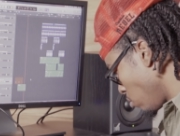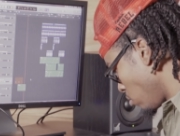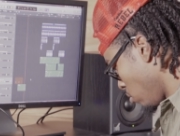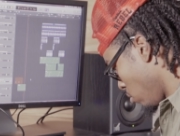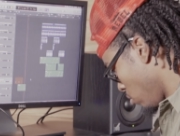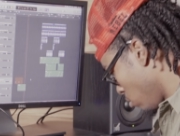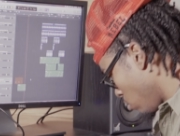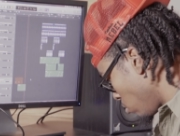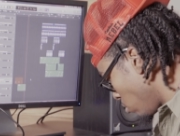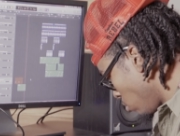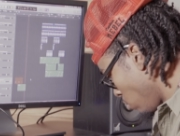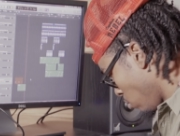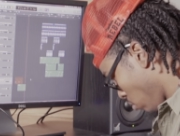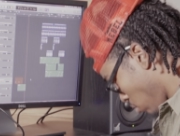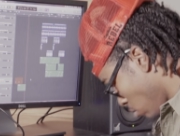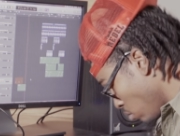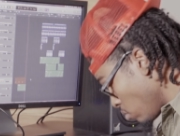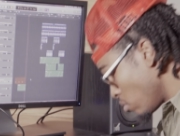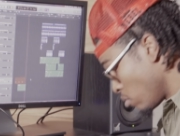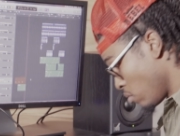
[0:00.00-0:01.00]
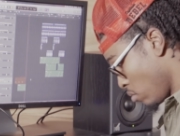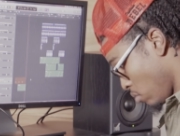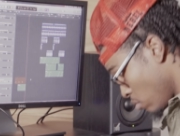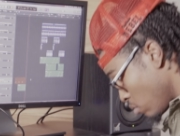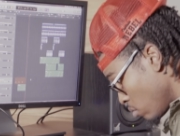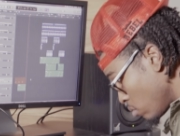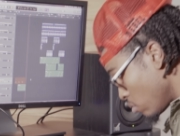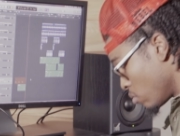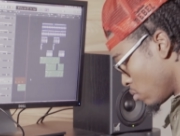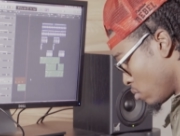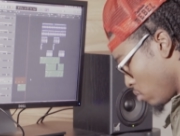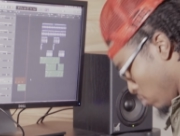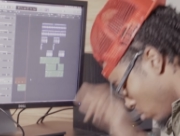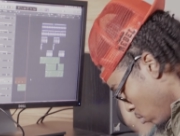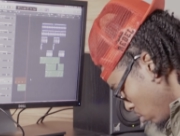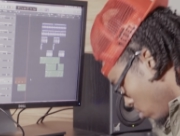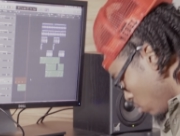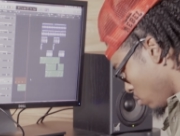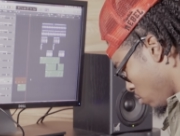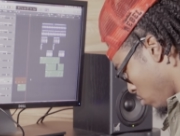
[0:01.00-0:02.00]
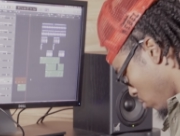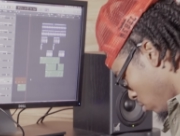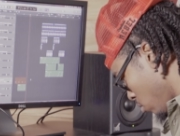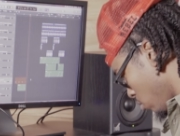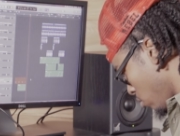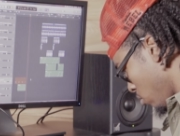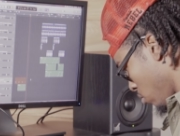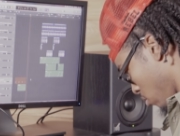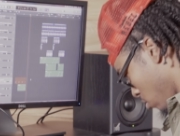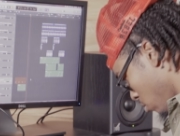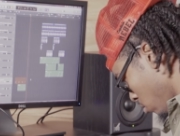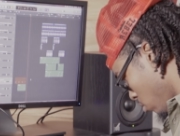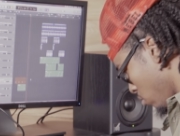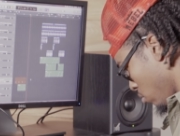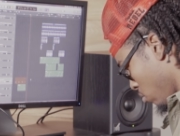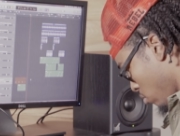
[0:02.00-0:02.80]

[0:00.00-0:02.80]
but first, let's find out where dubstep came from